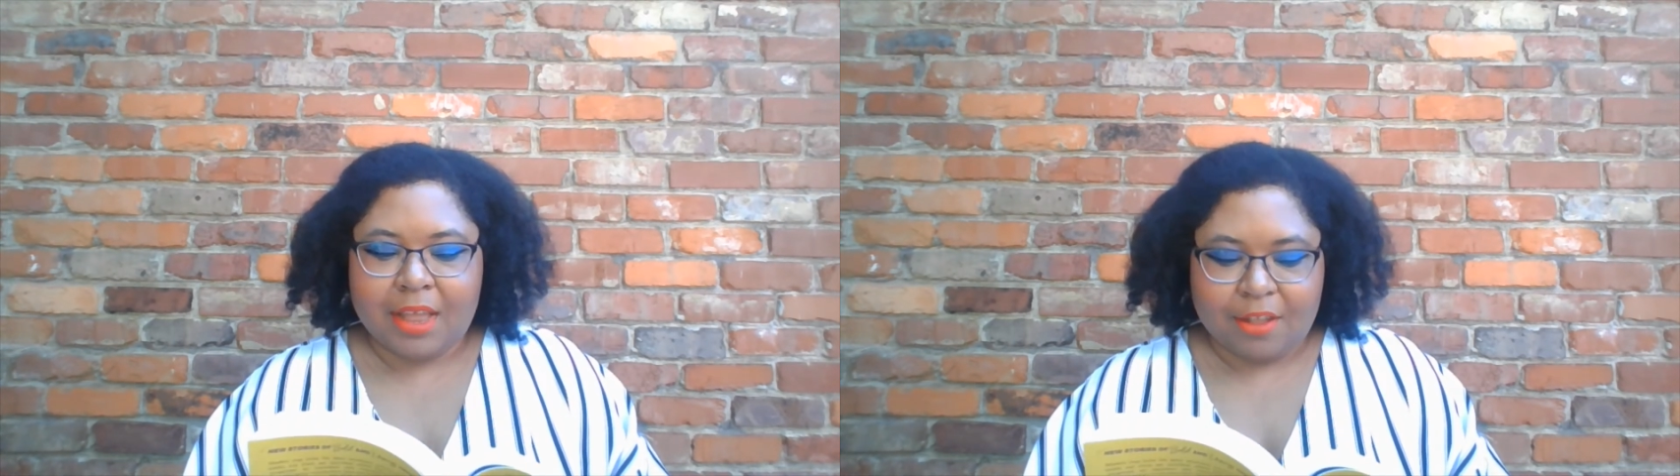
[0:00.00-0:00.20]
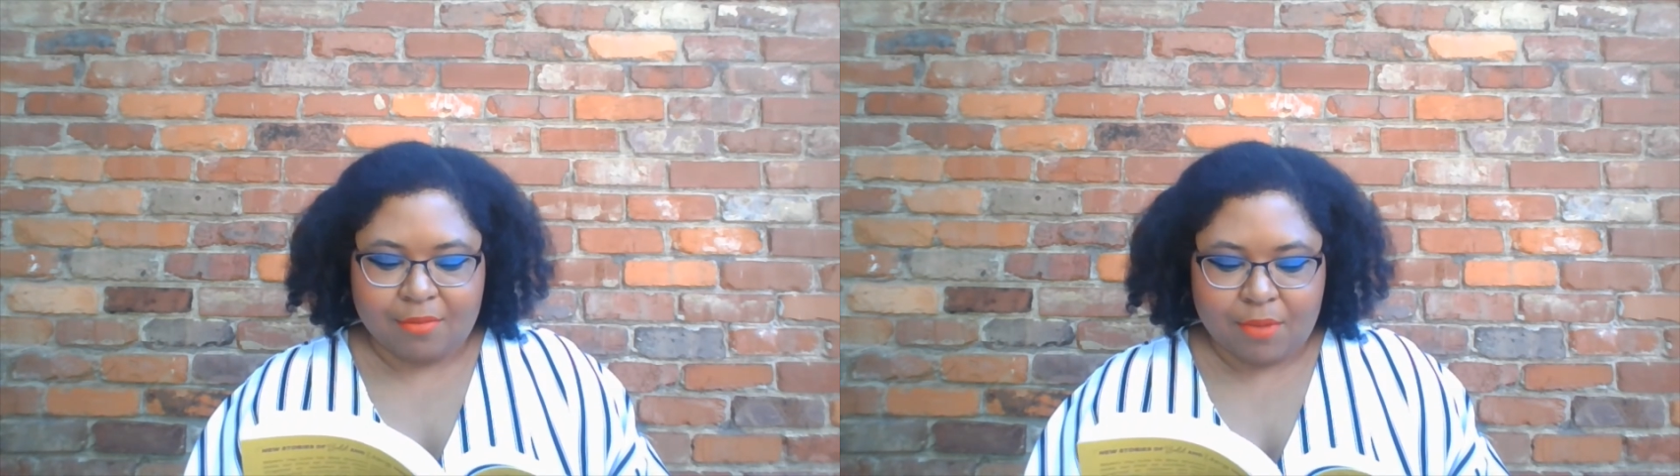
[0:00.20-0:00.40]

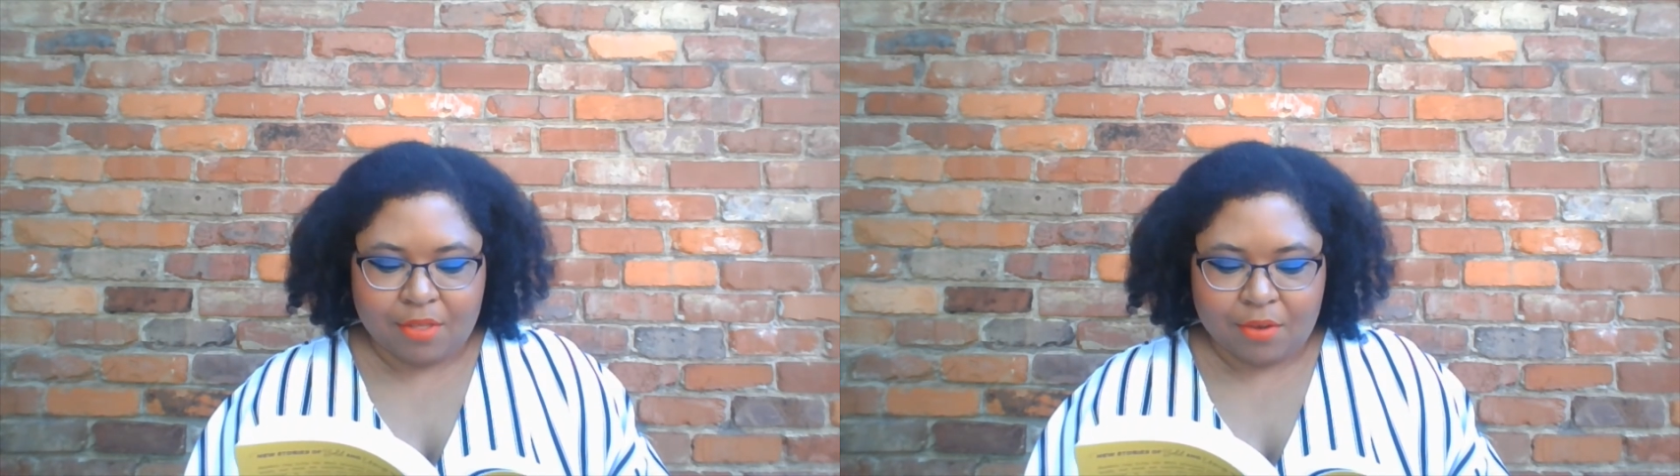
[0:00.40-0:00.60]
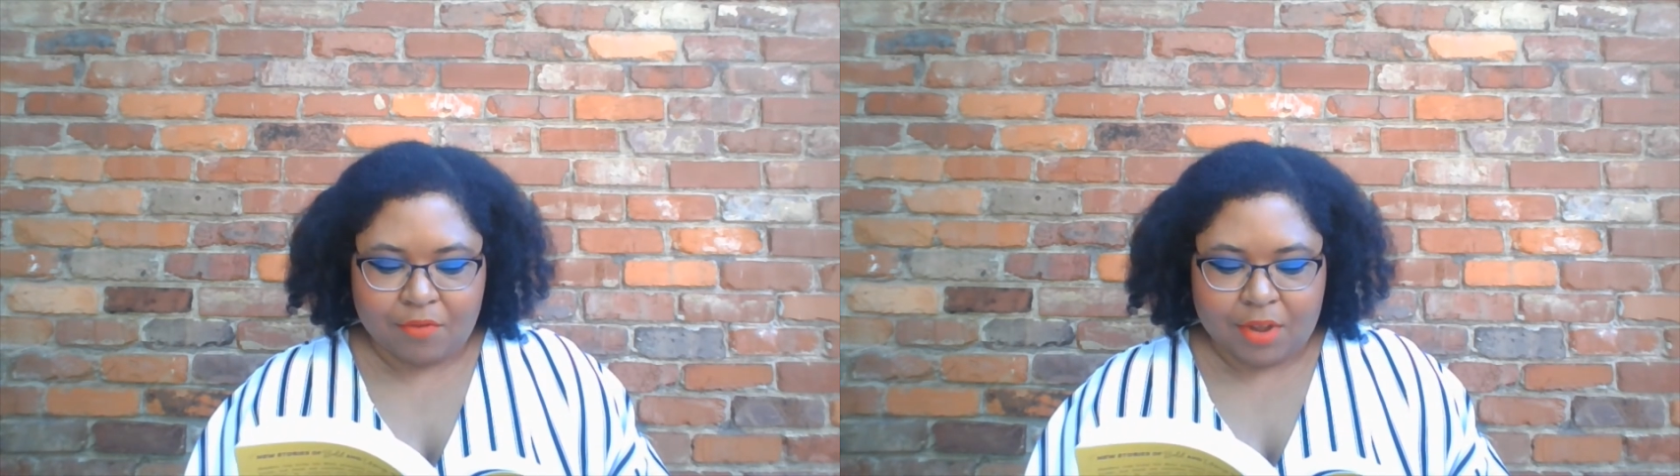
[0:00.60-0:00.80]
and his
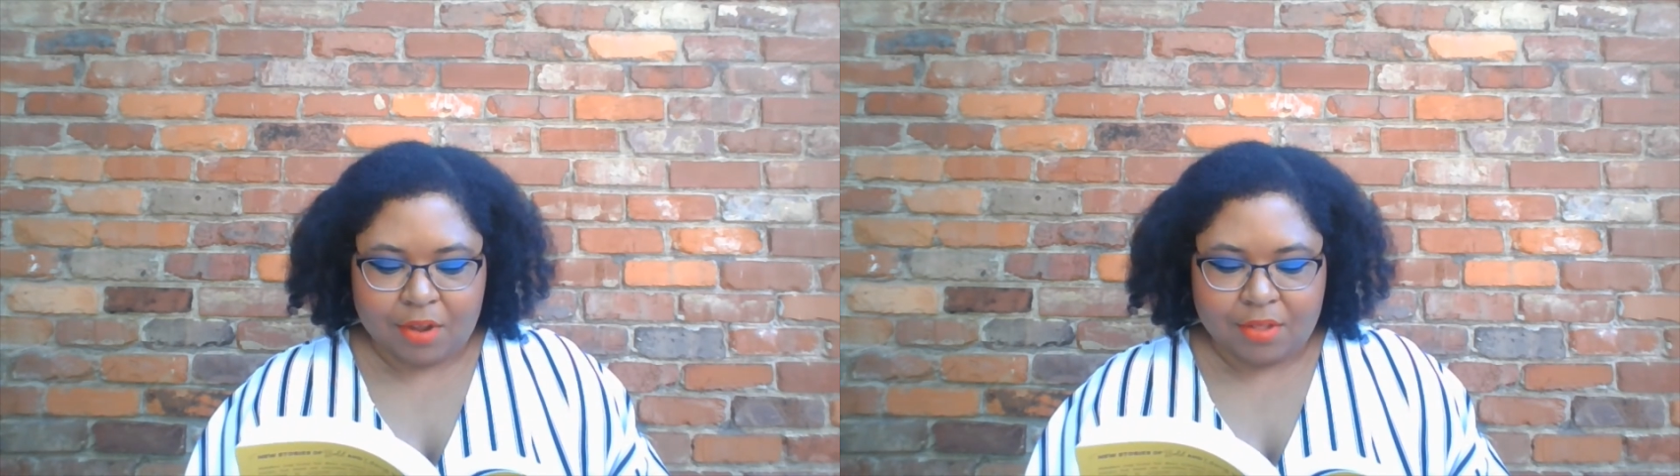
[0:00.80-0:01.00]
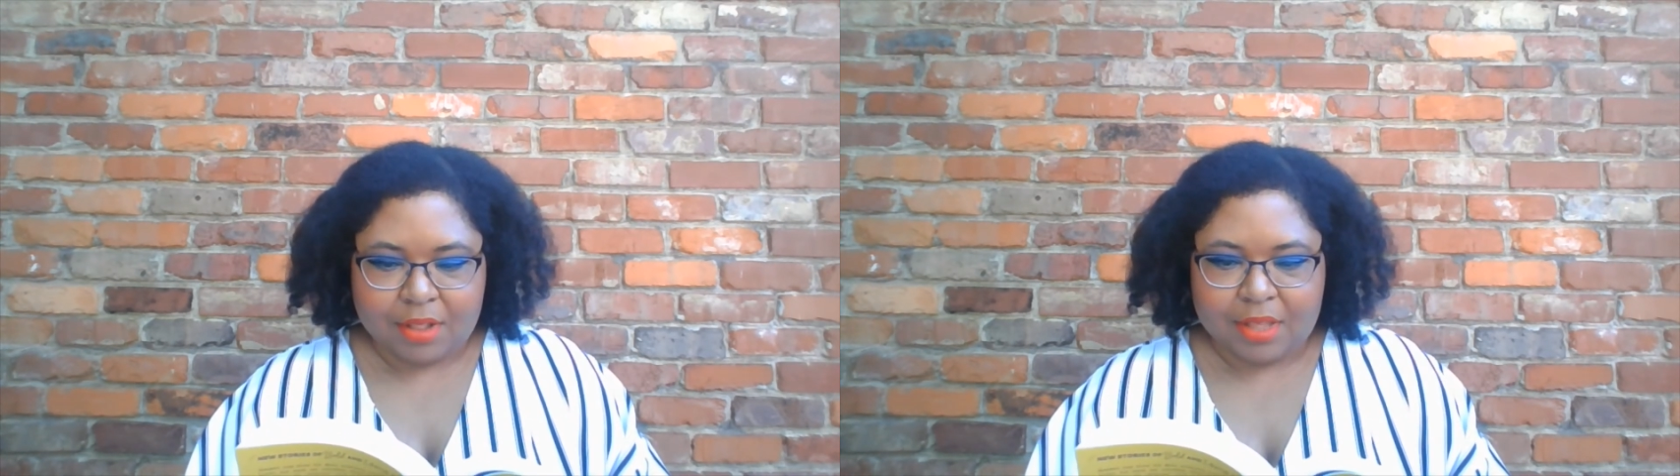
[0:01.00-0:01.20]
mother
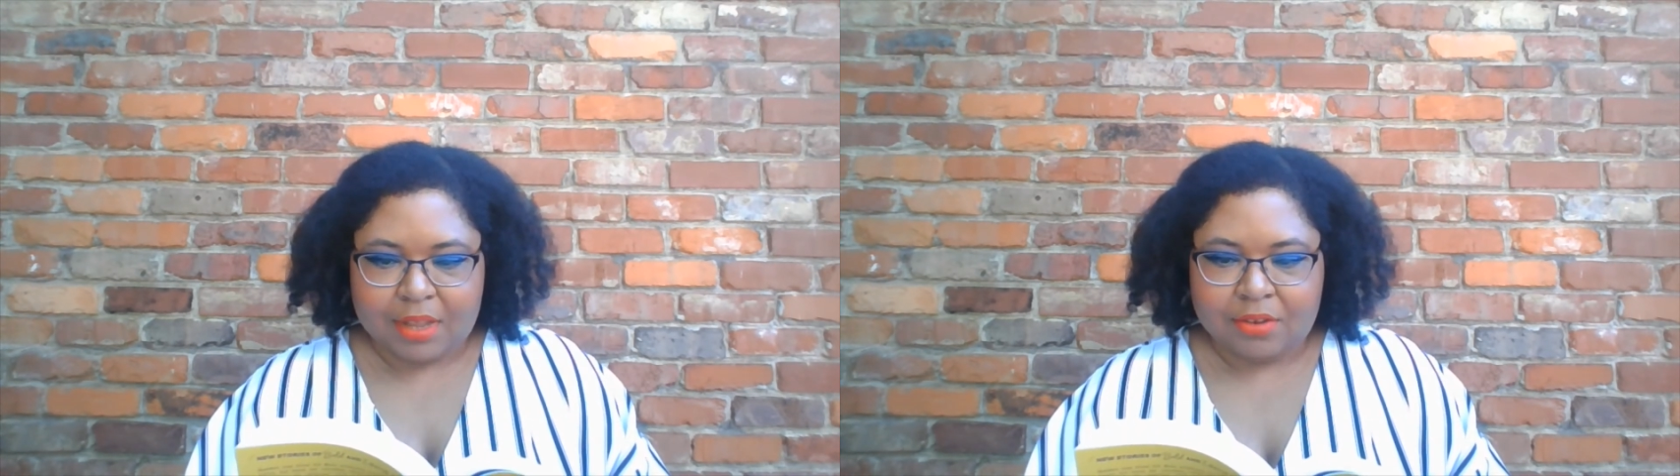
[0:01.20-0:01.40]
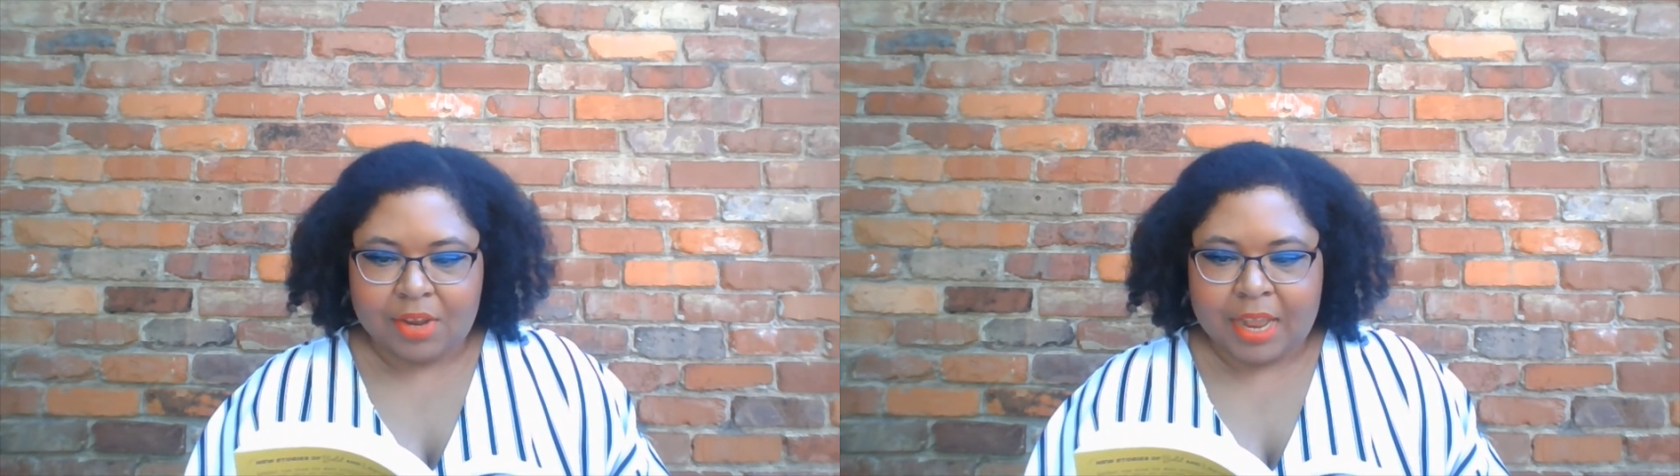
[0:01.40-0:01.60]
Viola
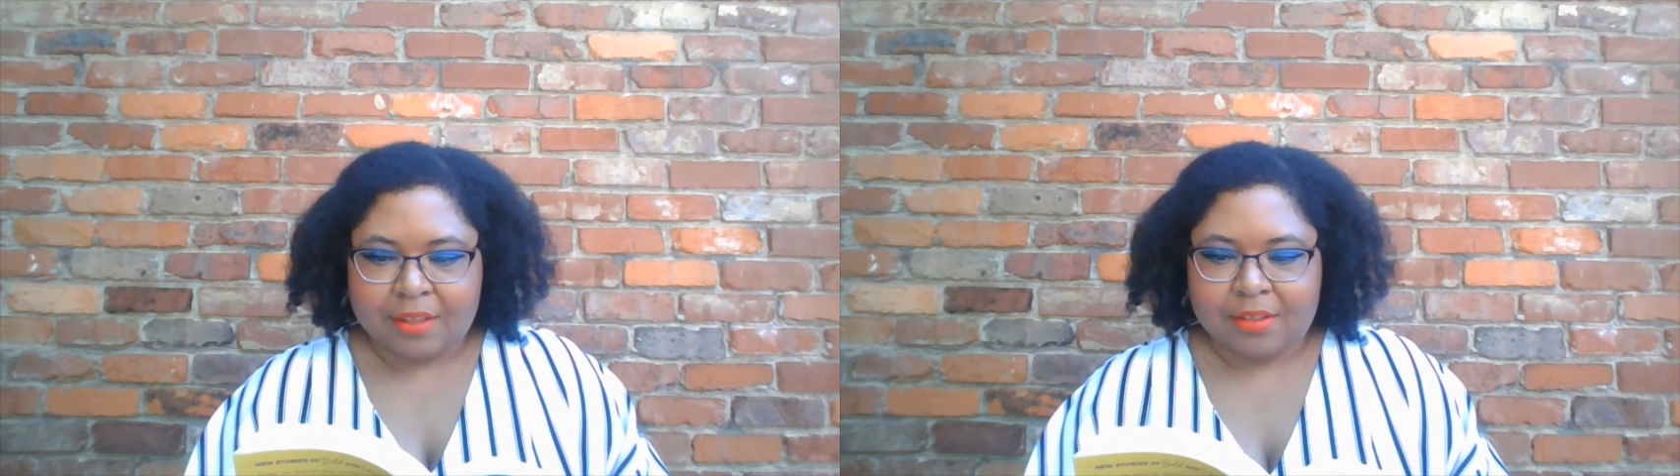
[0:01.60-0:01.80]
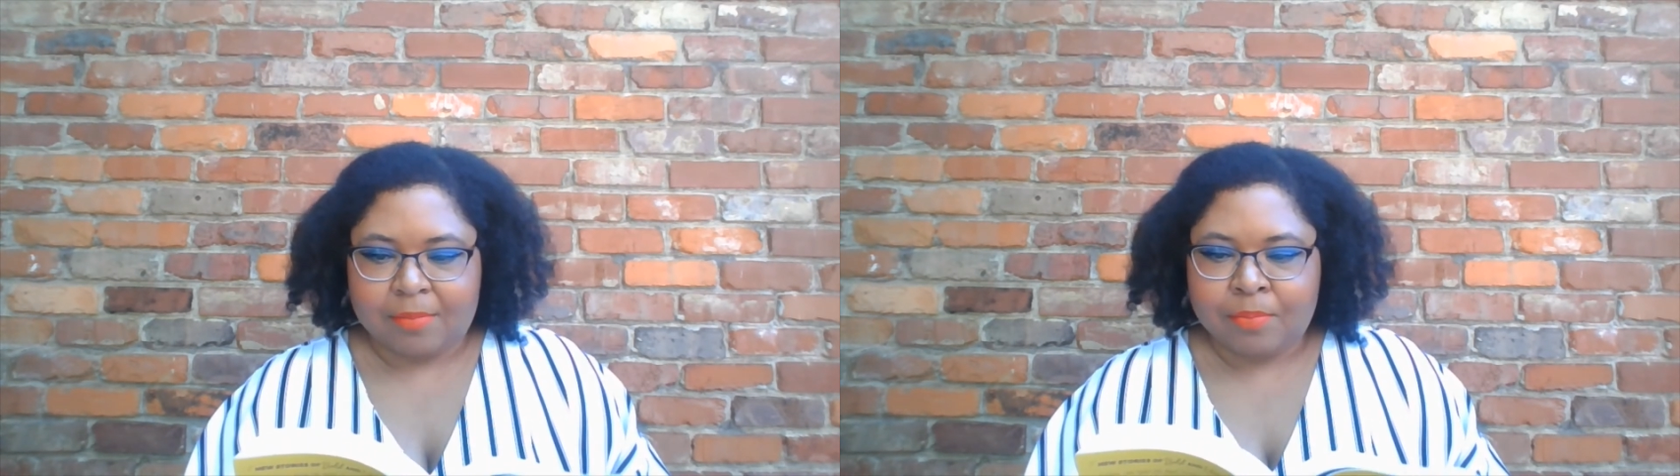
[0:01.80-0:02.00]
Lee
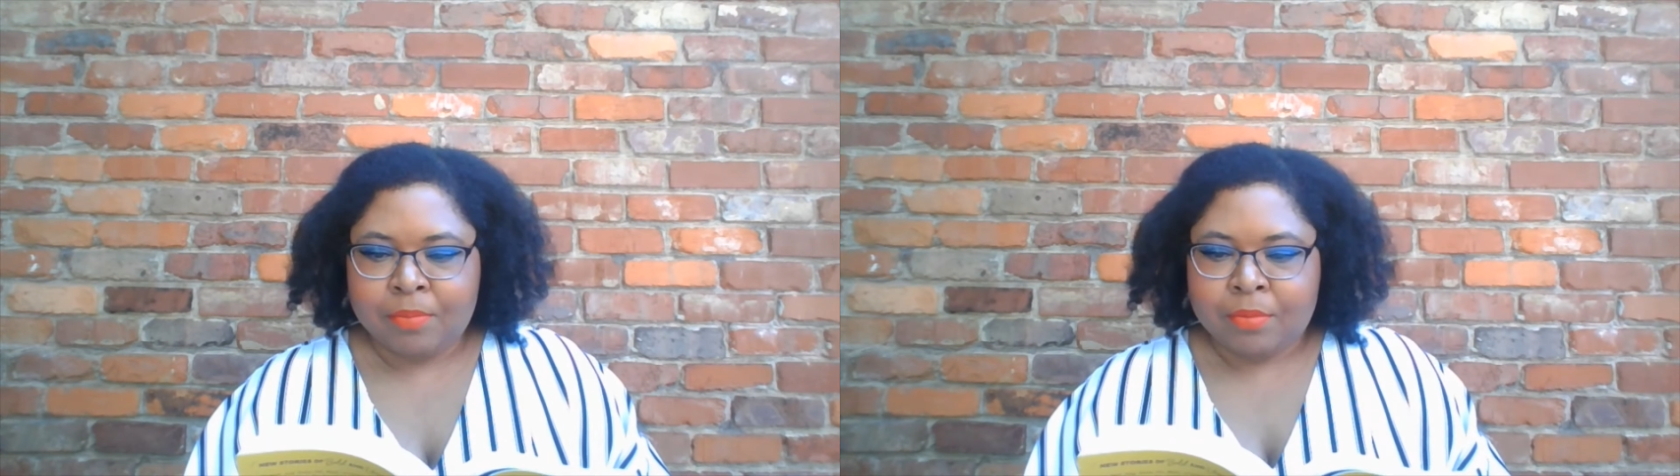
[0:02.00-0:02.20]
Jackson